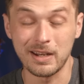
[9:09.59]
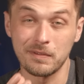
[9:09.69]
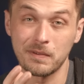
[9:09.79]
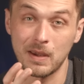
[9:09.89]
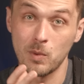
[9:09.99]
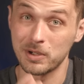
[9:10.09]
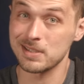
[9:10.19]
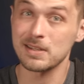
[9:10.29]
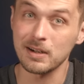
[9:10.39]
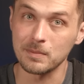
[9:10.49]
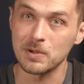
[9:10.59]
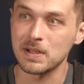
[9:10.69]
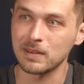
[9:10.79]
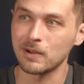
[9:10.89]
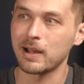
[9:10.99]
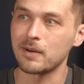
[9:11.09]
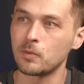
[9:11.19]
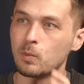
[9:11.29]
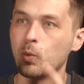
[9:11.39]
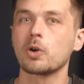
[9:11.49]
if they want to study music, they'll have
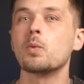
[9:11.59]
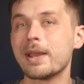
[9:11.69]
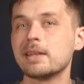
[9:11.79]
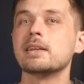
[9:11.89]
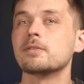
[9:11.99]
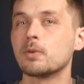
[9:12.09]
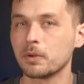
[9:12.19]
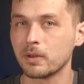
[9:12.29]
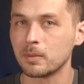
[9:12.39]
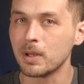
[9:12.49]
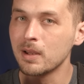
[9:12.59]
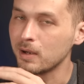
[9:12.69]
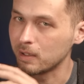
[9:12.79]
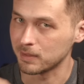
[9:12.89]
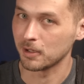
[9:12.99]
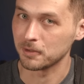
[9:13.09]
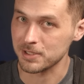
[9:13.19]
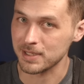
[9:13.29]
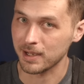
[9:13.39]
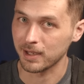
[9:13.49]
work waiting for them on the other
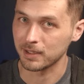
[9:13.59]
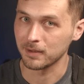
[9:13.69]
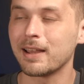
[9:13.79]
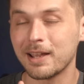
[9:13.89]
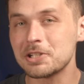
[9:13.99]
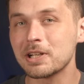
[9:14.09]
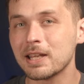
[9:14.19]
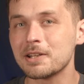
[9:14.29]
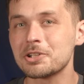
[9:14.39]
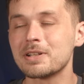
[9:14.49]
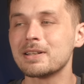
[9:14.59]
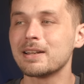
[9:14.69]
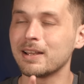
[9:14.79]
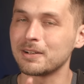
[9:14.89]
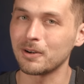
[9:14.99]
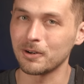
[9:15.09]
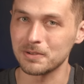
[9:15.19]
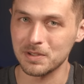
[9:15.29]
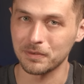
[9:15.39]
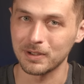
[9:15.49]
side. Education and
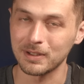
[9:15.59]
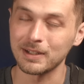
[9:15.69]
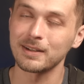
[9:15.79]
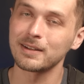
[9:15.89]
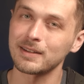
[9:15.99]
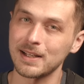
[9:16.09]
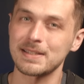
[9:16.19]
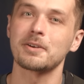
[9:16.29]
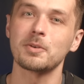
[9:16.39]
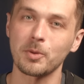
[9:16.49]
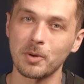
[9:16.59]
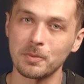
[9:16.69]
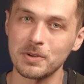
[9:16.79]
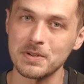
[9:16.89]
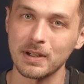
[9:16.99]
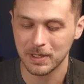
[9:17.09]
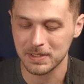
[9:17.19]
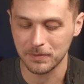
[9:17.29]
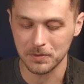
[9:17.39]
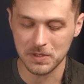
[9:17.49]
arts funding. That's how you promote music. Because
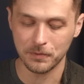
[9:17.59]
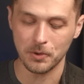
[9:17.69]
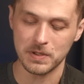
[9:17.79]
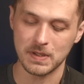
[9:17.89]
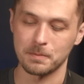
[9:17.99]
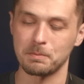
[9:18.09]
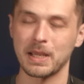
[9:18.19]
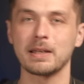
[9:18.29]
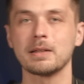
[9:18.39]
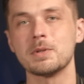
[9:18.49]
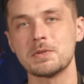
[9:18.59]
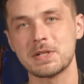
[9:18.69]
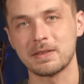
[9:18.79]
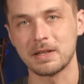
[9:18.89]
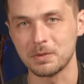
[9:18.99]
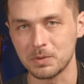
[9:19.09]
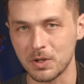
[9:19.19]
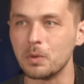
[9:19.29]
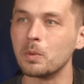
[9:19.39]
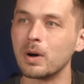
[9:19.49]
if you just focus on banning music that you
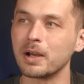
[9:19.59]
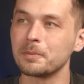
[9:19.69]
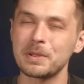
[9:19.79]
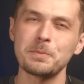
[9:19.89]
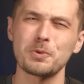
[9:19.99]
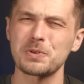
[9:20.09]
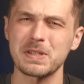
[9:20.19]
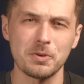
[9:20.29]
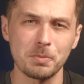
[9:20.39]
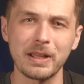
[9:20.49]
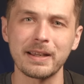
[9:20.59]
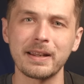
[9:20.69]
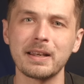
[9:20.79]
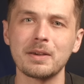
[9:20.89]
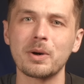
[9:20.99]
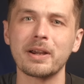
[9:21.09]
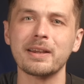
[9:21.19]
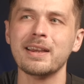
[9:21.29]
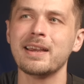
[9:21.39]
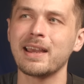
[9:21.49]
don't want, people will still play it anyway,
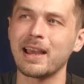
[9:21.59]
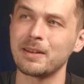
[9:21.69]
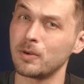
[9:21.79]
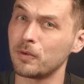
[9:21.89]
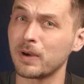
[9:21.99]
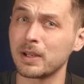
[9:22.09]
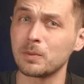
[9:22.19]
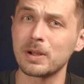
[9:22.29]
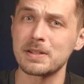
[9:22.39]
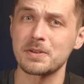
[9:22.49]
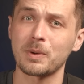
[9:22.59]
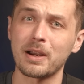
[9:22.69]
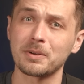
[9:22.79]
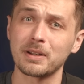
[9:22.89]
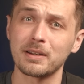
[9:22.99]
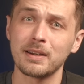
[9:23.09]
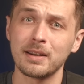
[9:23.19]
and they'll find ways around it.